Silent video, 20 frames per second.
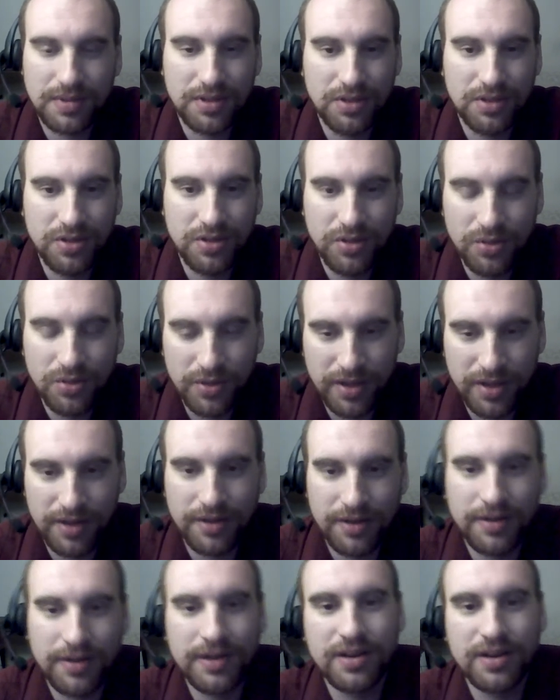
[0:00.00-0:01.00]
you
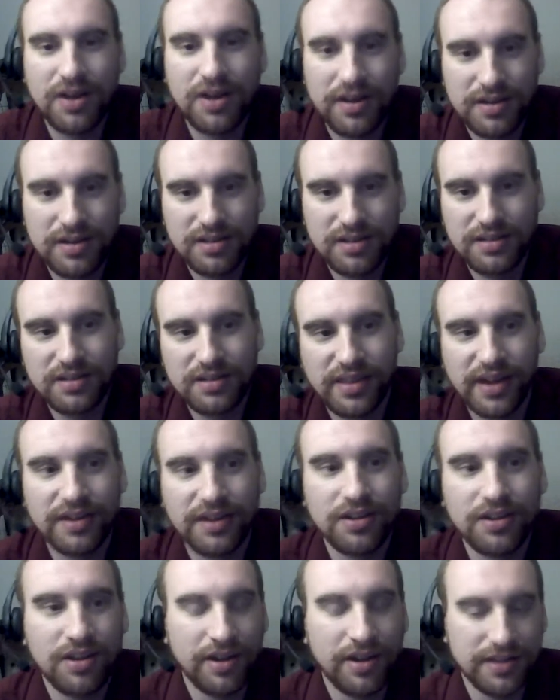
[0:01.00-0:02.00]
here there
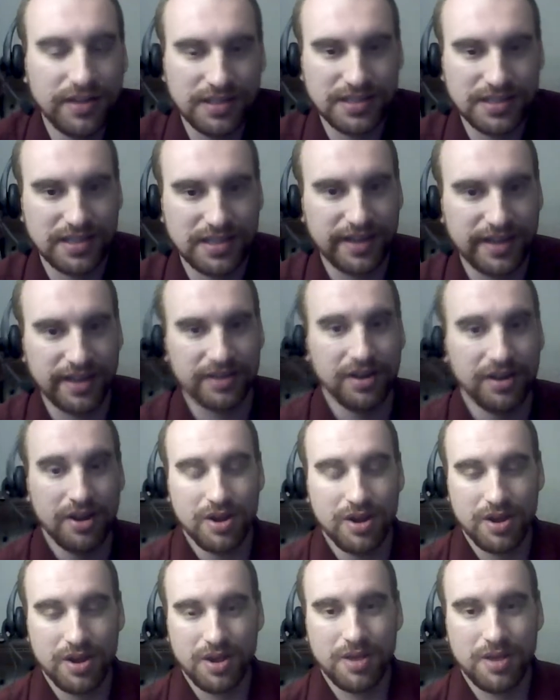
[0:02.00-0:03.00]
in the audience land,
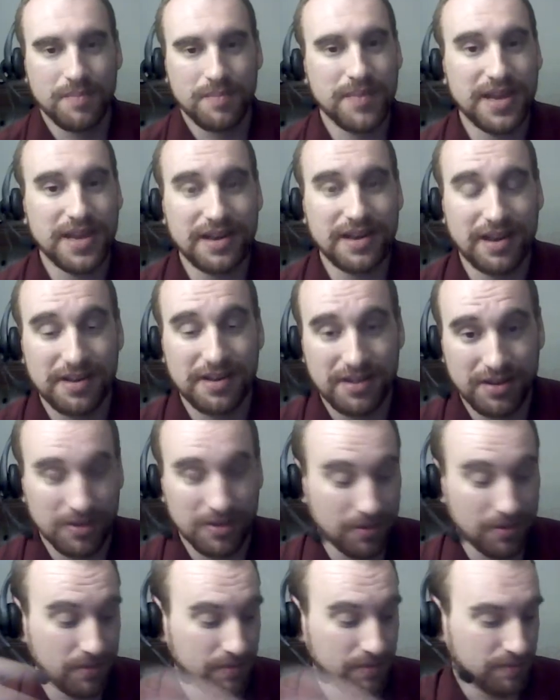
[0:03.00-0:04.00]
may not
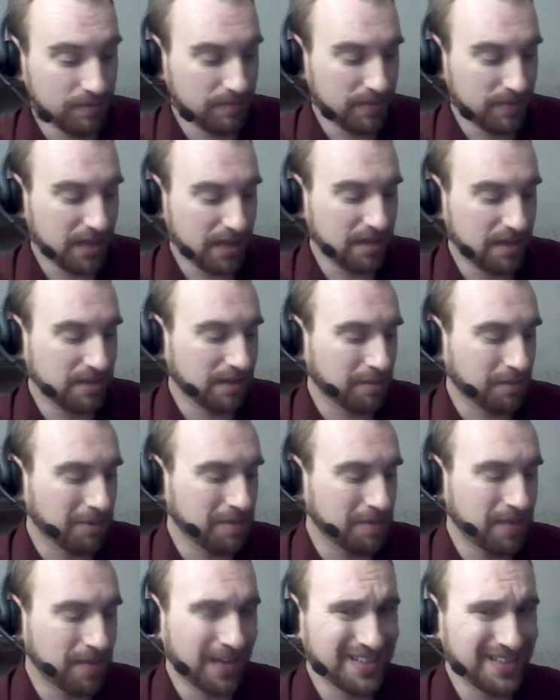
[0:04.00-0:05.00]
know many
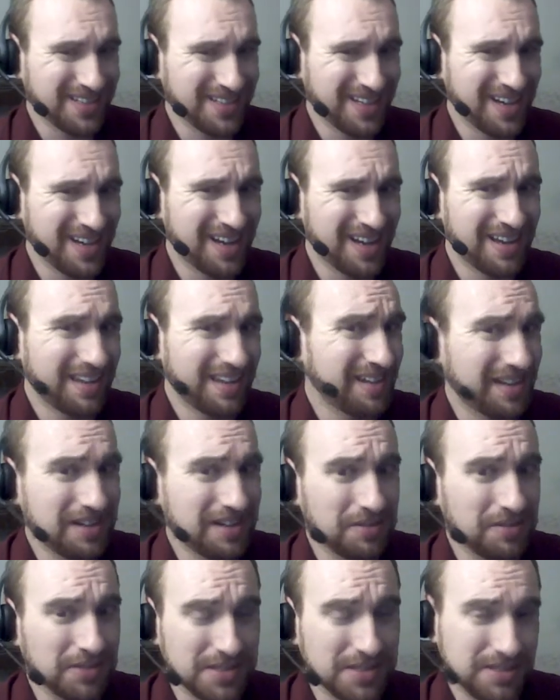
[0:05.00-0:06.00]
contemporary bands today, and I
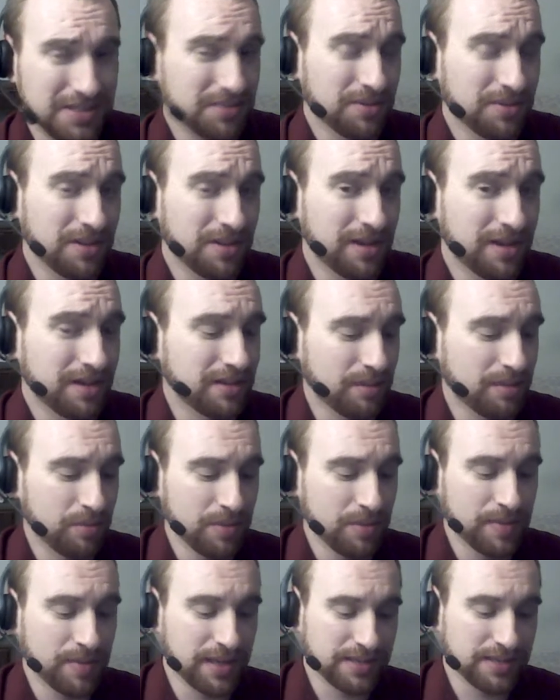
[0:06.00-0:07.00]
don't listen to a lot of
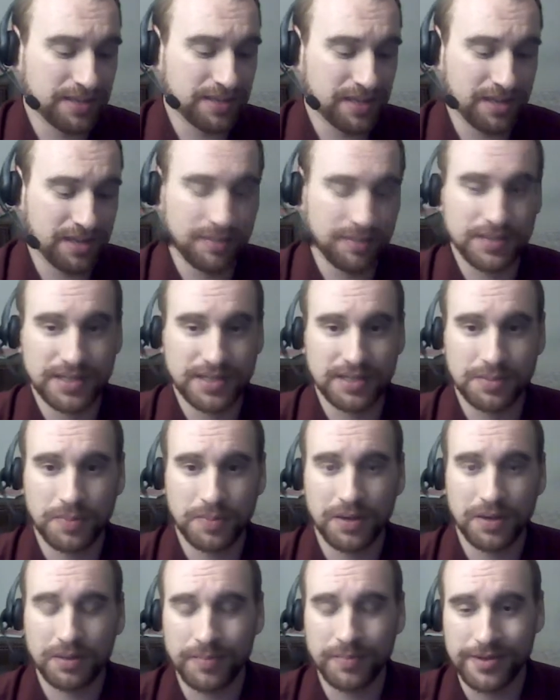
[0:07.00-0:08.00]
contemporary bands today besides
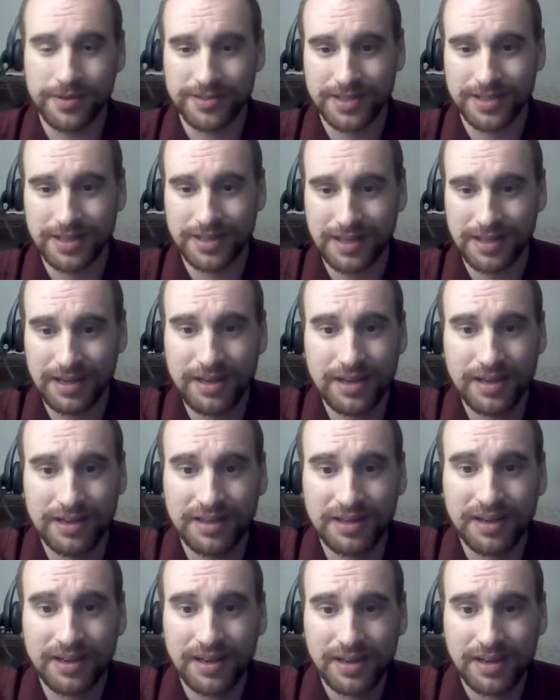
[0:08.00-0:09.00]
punk music,
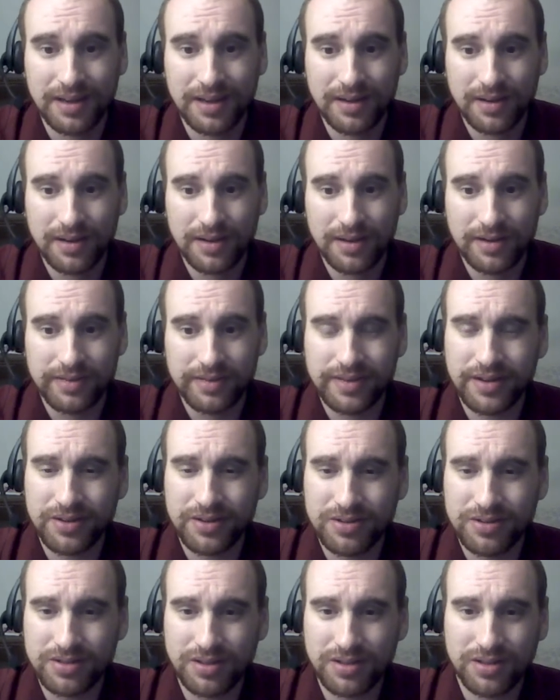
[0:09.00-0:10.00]
and they're
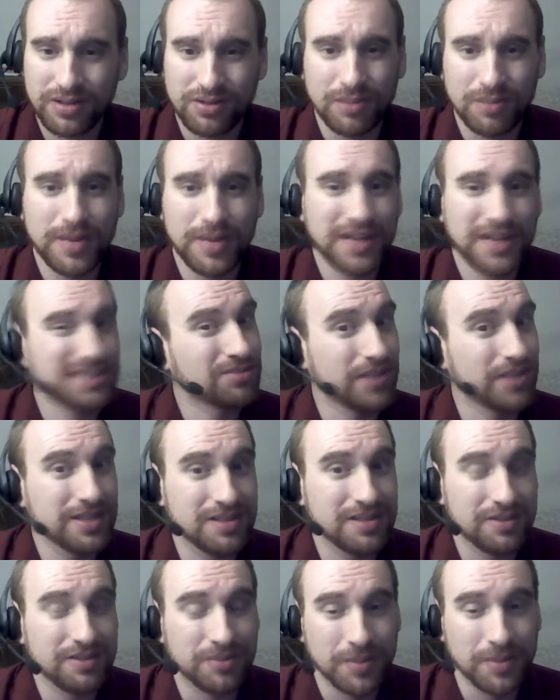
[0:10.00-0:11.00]
usually throwbacks right
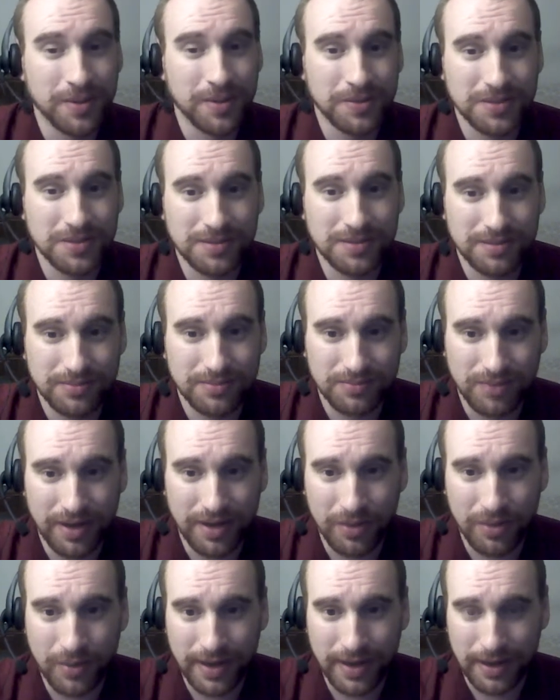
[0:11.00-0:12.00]
to the Ramones
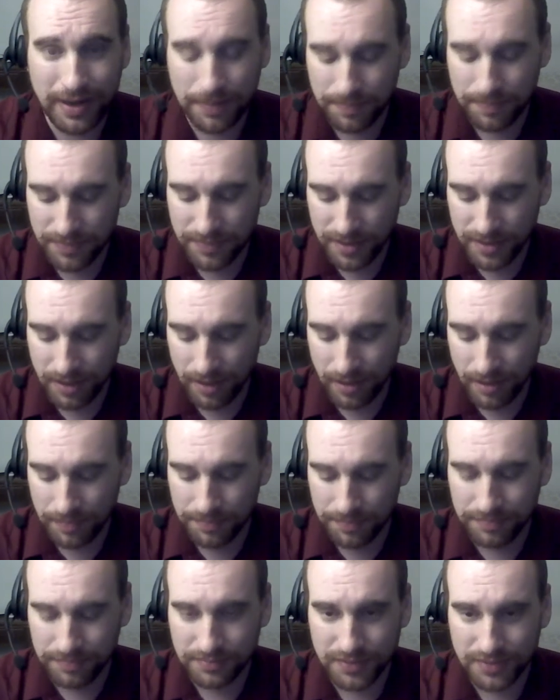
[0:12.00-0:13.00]
right away,
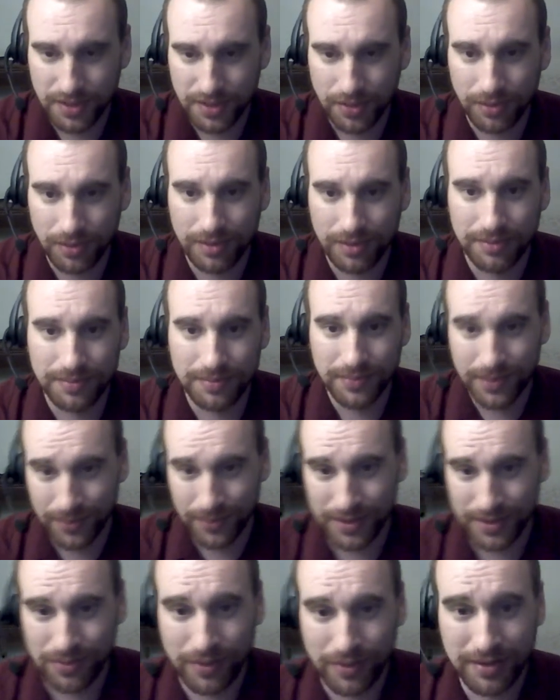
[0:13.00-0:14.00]
or
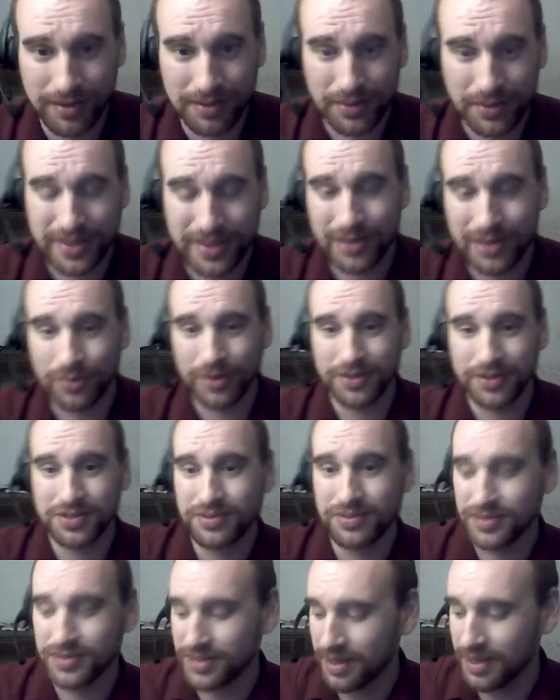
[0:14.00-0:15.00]
within one or
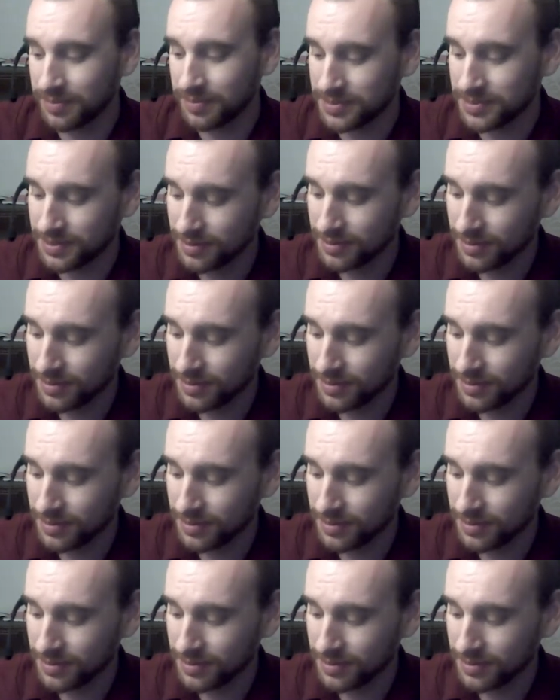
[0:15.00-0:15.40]
two steps.